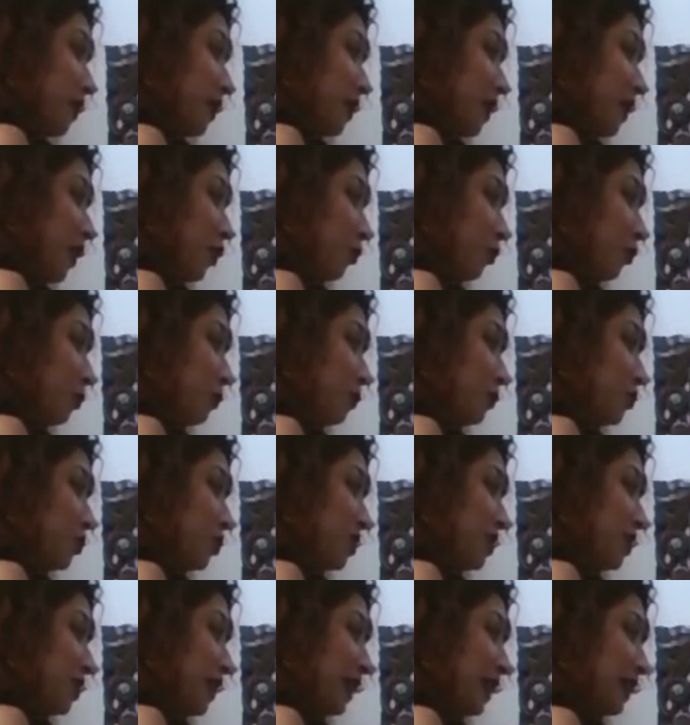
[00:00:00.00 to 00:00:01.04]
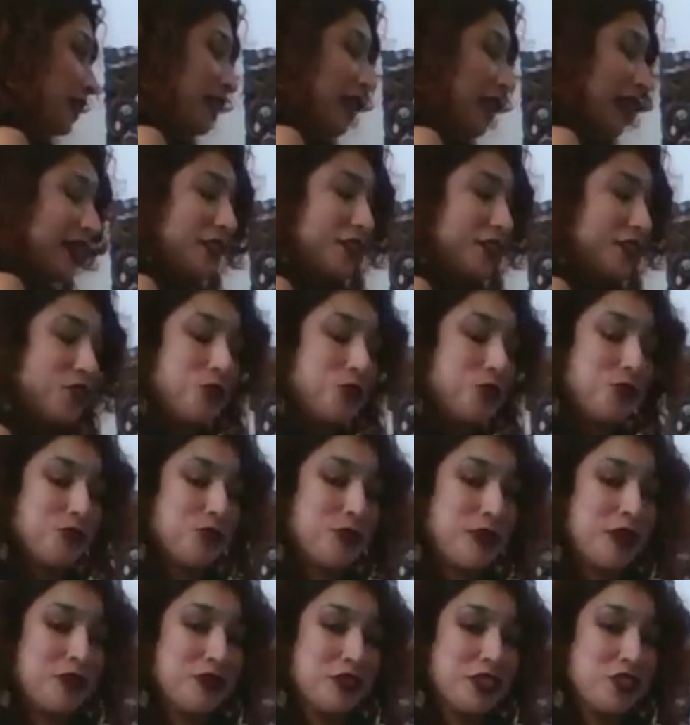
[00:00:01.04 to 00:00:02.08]
and help just kind of guiding you
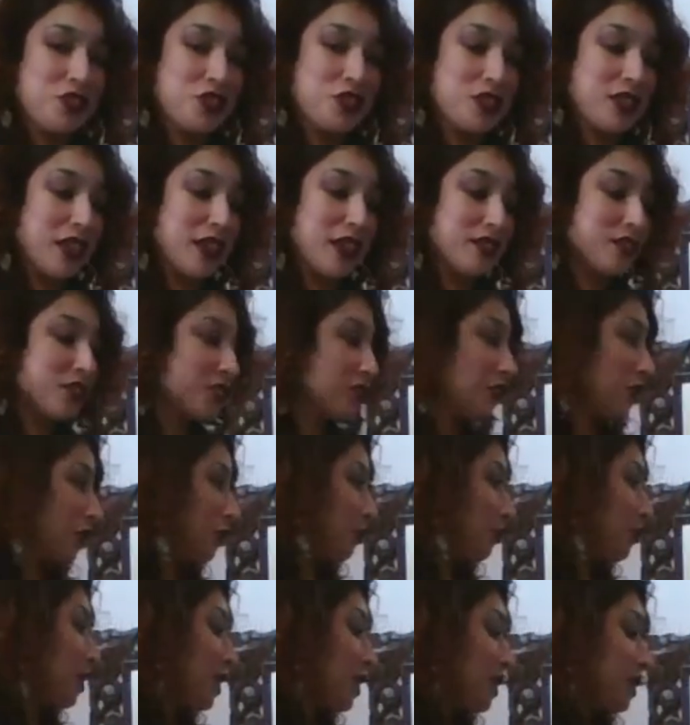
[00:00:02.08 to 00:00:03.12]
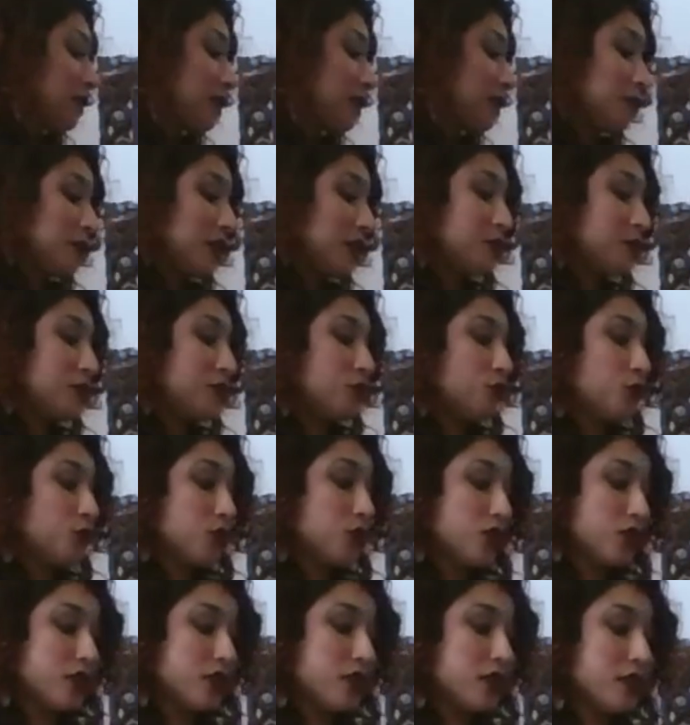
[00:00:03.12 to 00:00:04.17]
throughout each day. So sometimes you
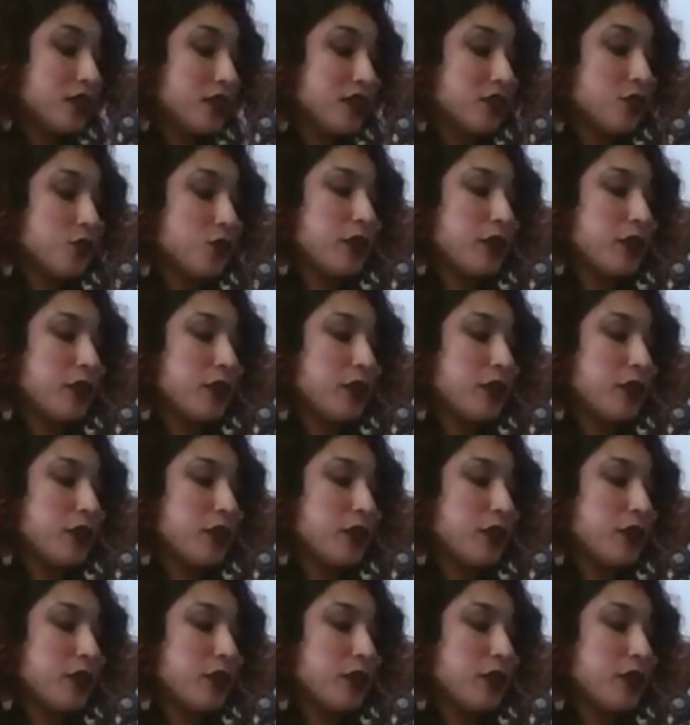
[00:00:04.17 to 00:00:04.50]
will see this.